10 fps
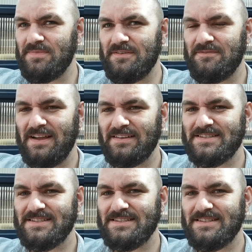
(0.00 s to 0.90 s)
the
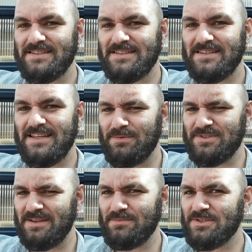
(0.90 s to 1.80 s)
fact it
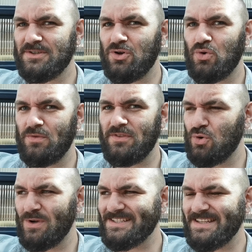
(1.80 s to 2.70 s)
was the
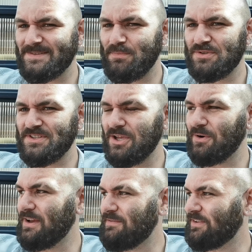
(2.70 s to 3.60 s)
quickest airport
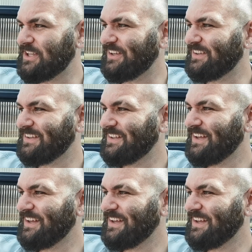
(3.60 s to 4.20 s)
security I've ever done.